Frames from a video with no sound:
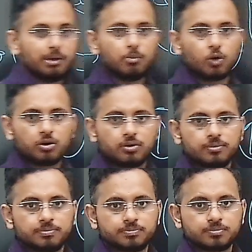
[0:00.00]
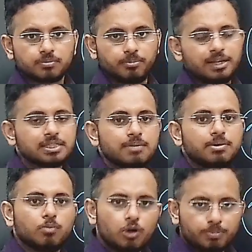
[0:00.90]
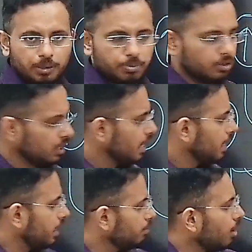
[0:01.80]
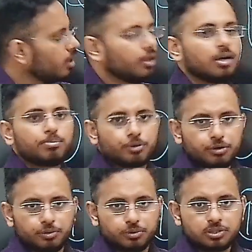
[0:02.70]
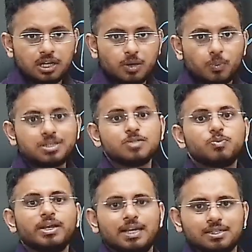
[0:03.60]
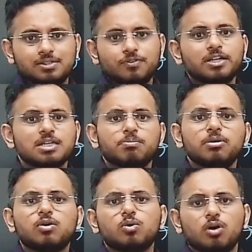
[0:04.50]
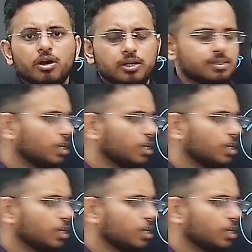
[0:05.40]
more, because there will be more people demanding a produce which is very less. For example, crude oil. See,